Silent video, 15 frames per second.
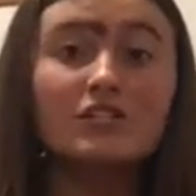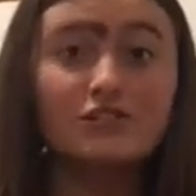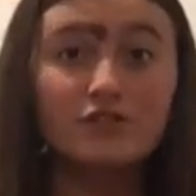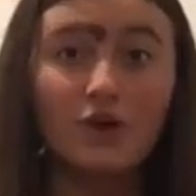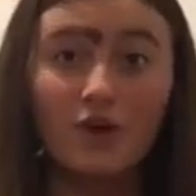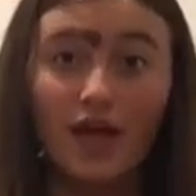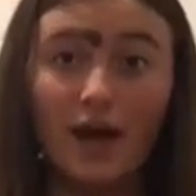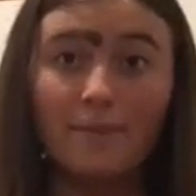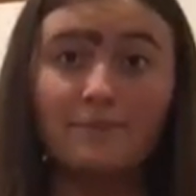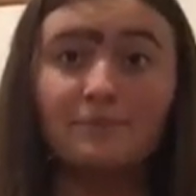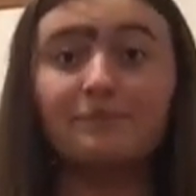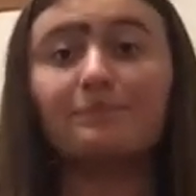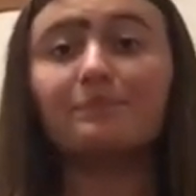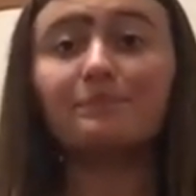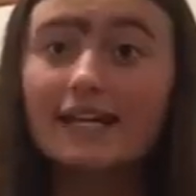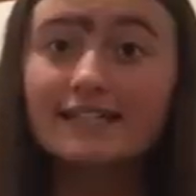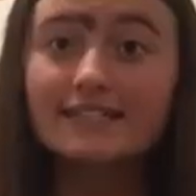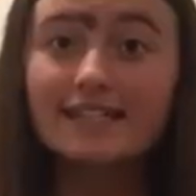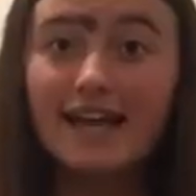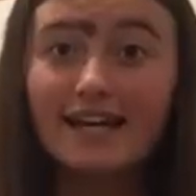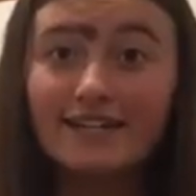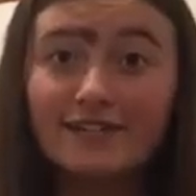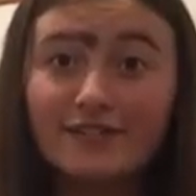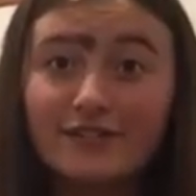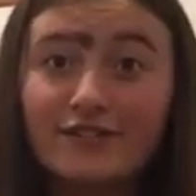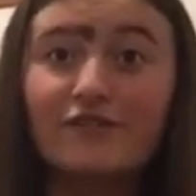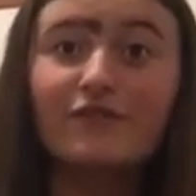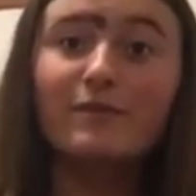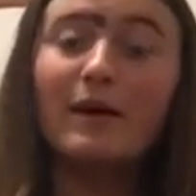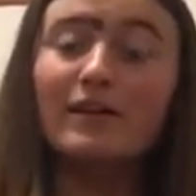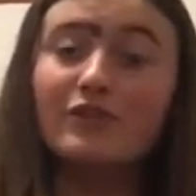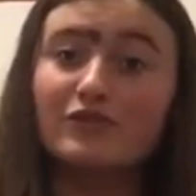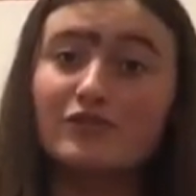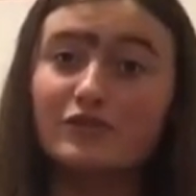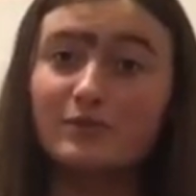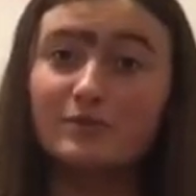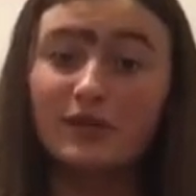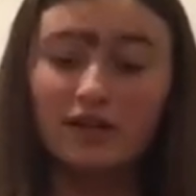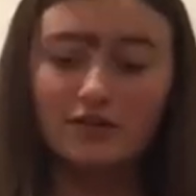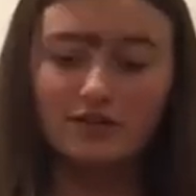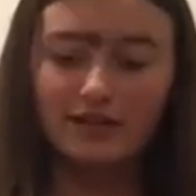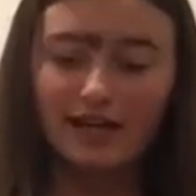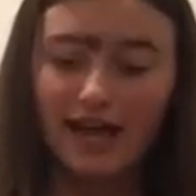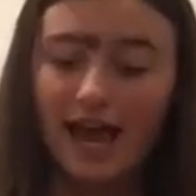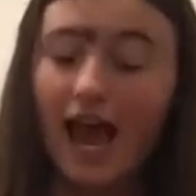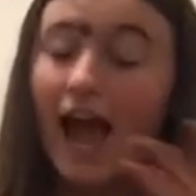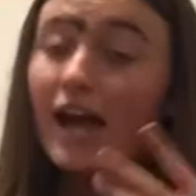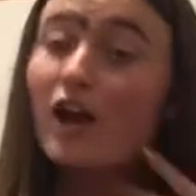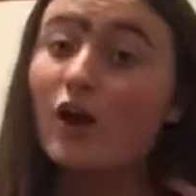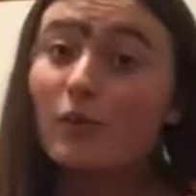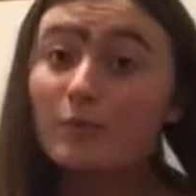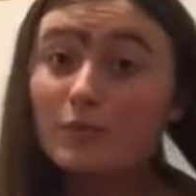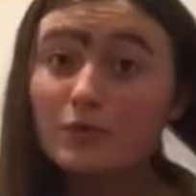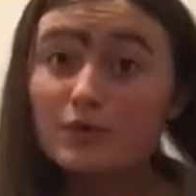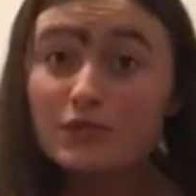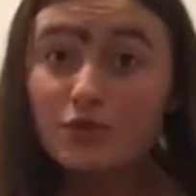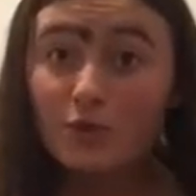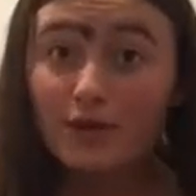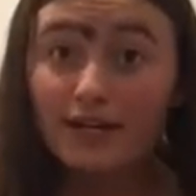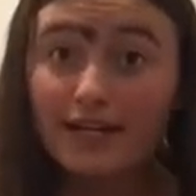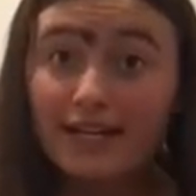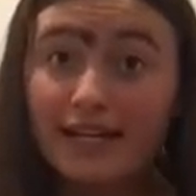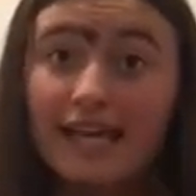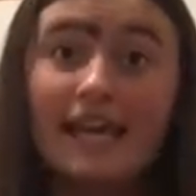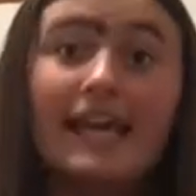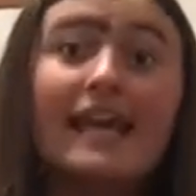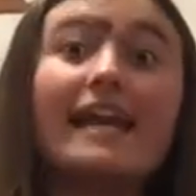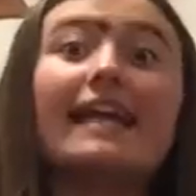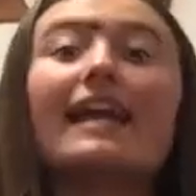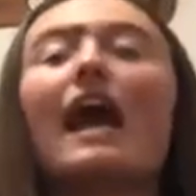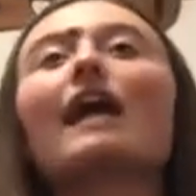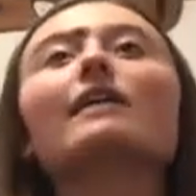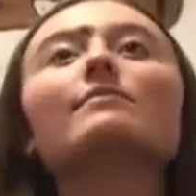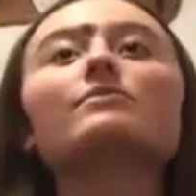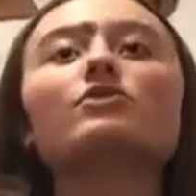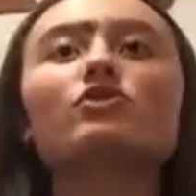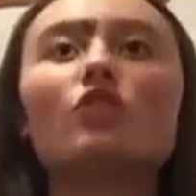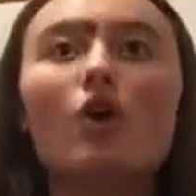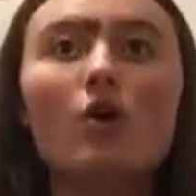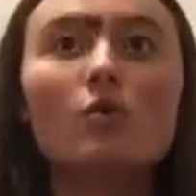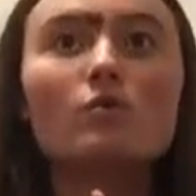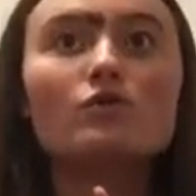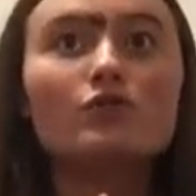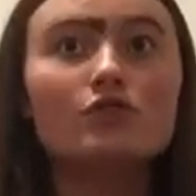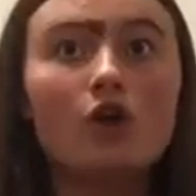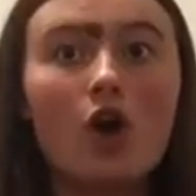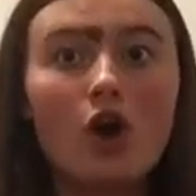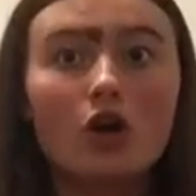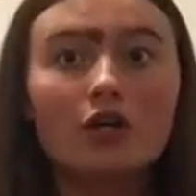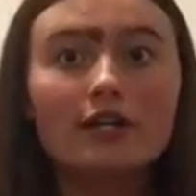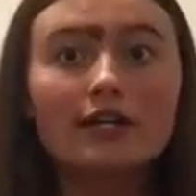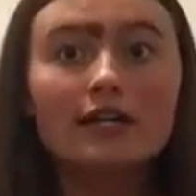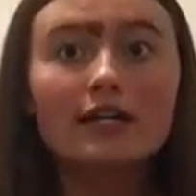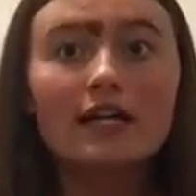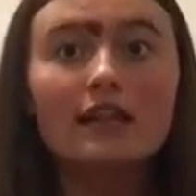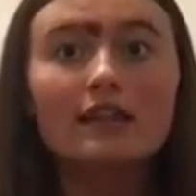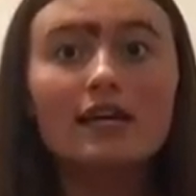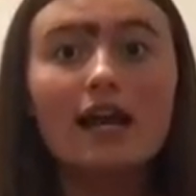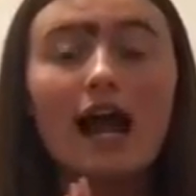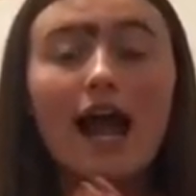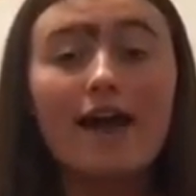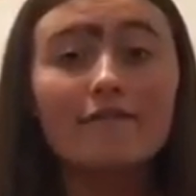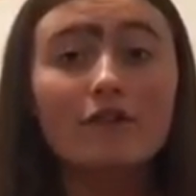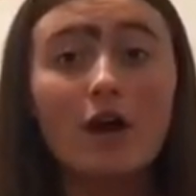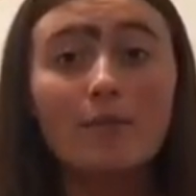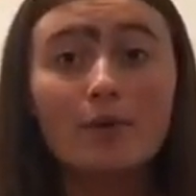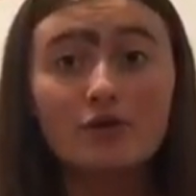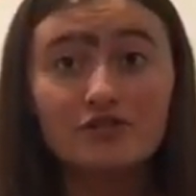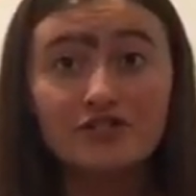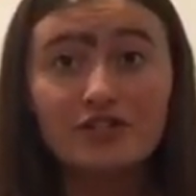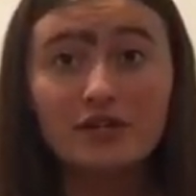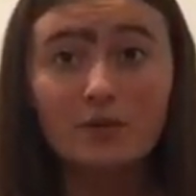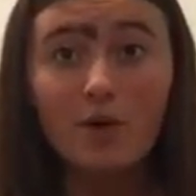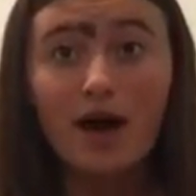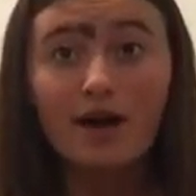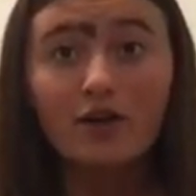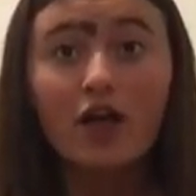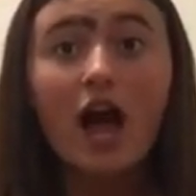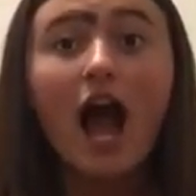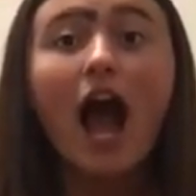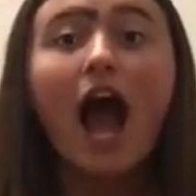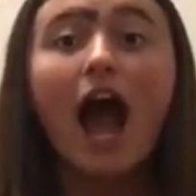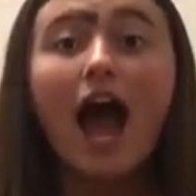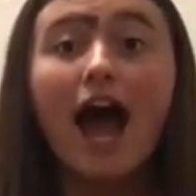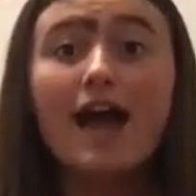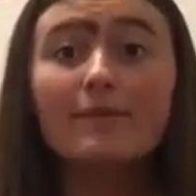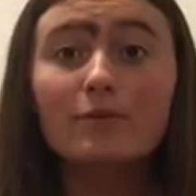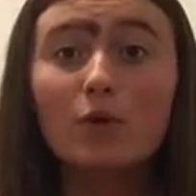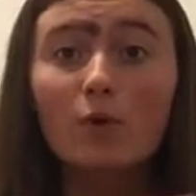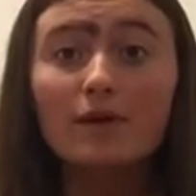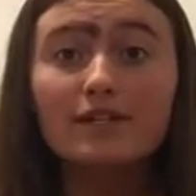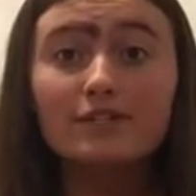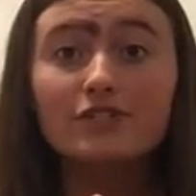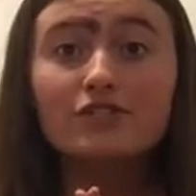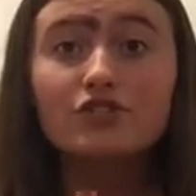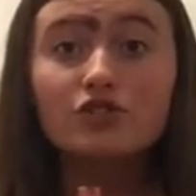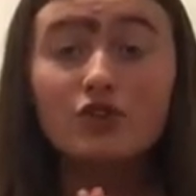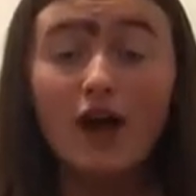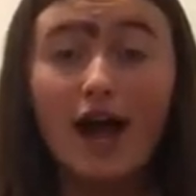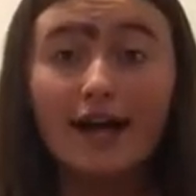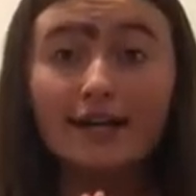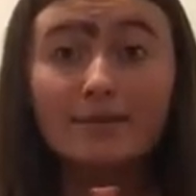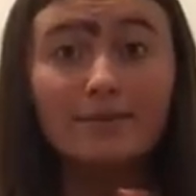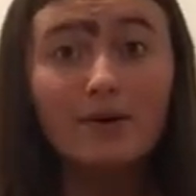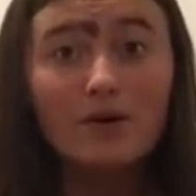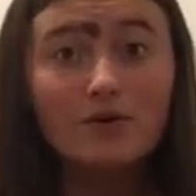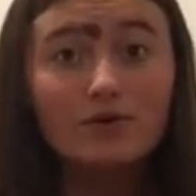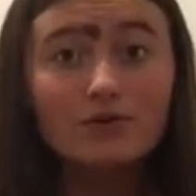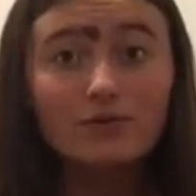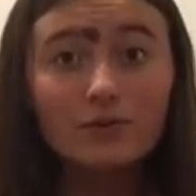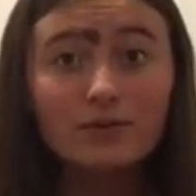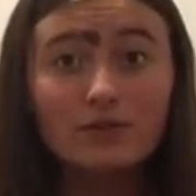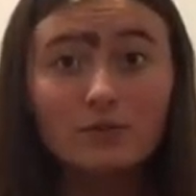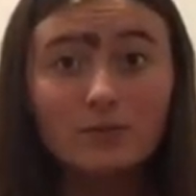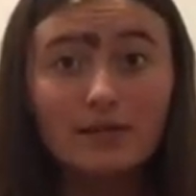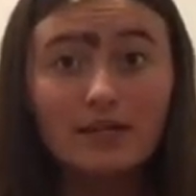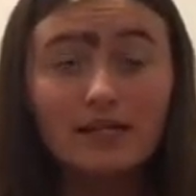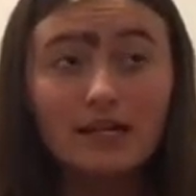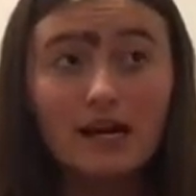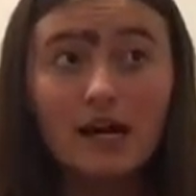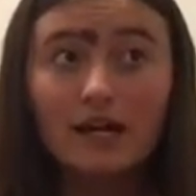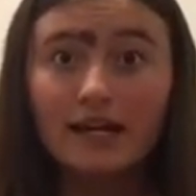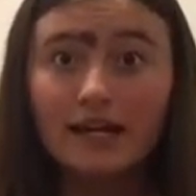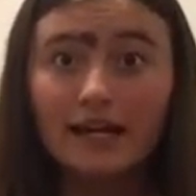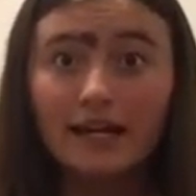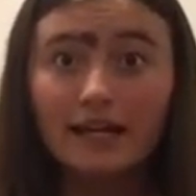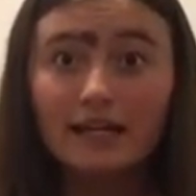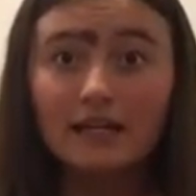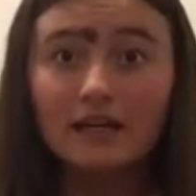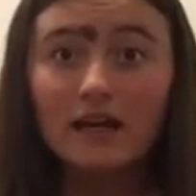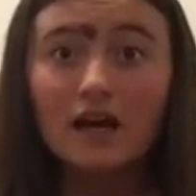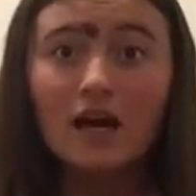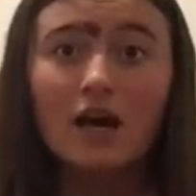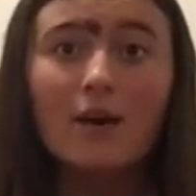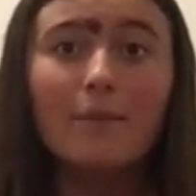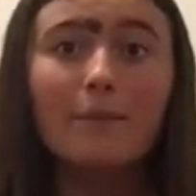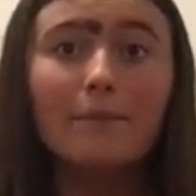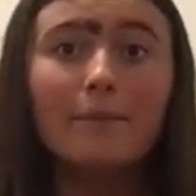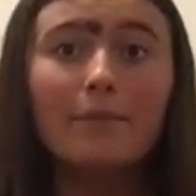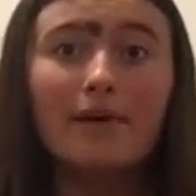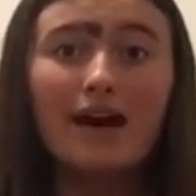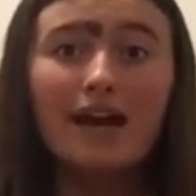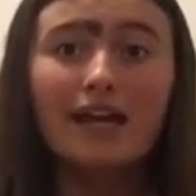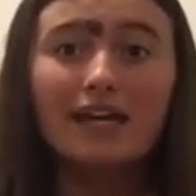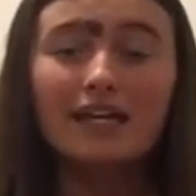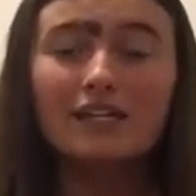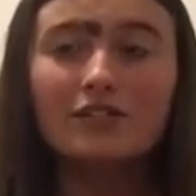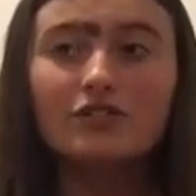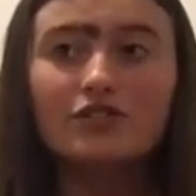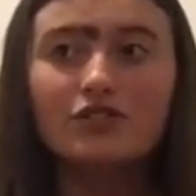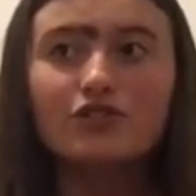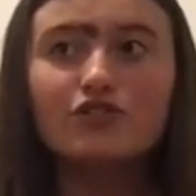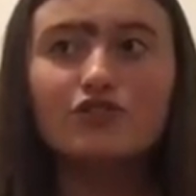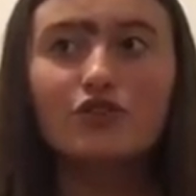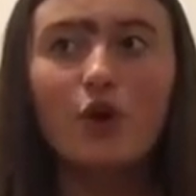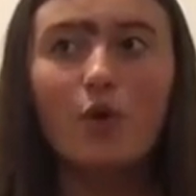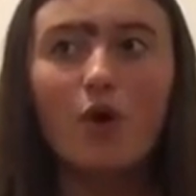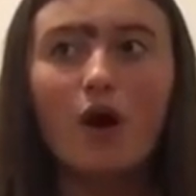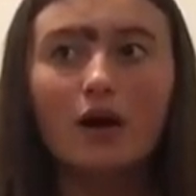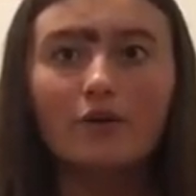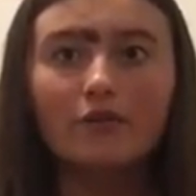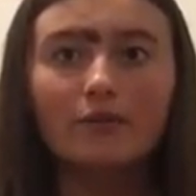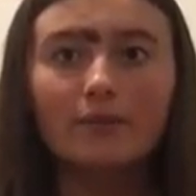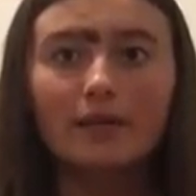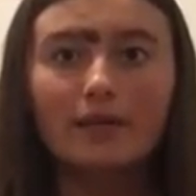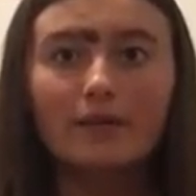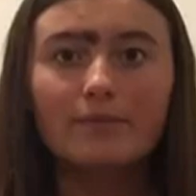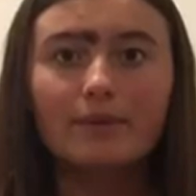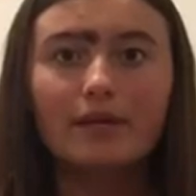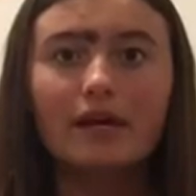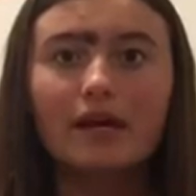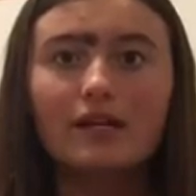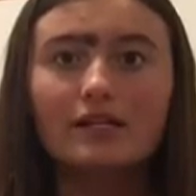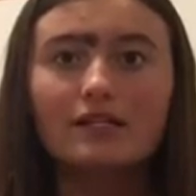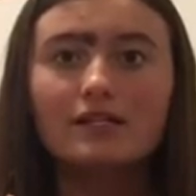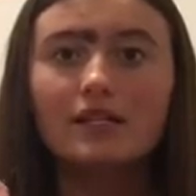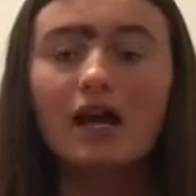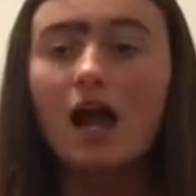So yeah, I decided to do it for my YouTube channel today. I hope you enjoyed it, and I am so sorry that I have not posted in a while. I'm going to try to post once a week again, but it's just so hard for me because